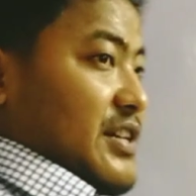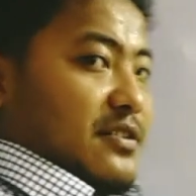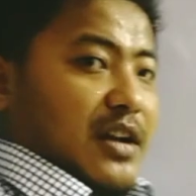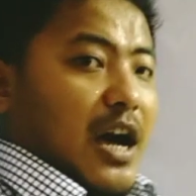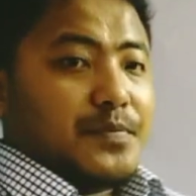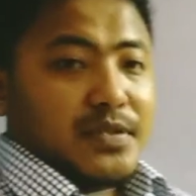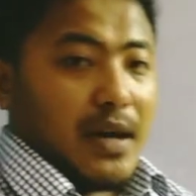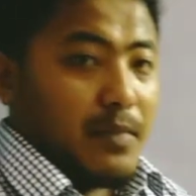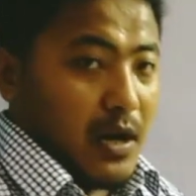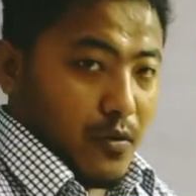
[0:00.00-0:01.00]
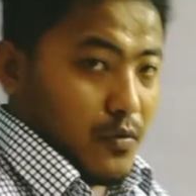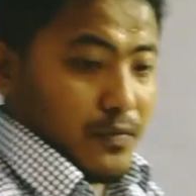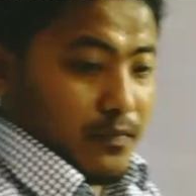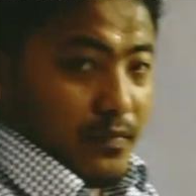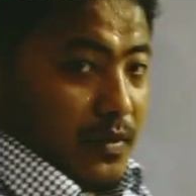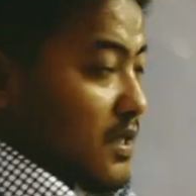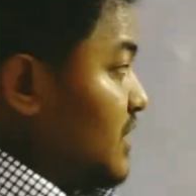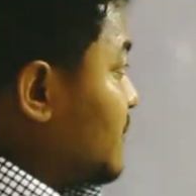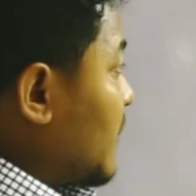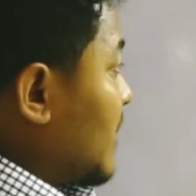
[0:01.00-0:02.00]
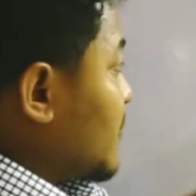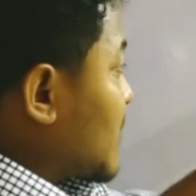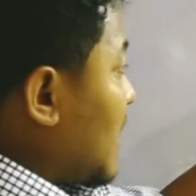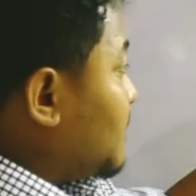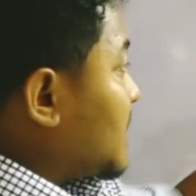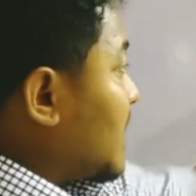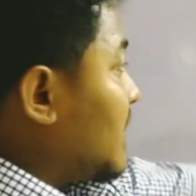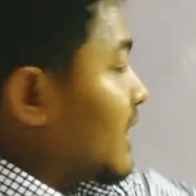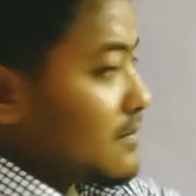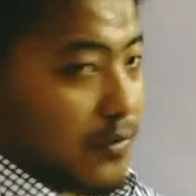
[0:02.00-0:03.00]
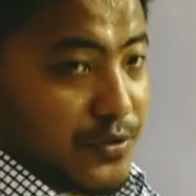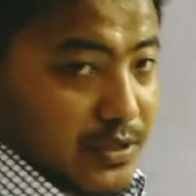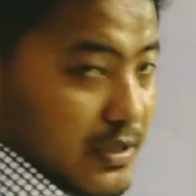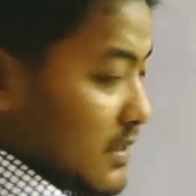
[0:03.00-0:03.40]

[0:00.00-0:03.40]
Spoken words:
rub somehow, if I rub the A and body,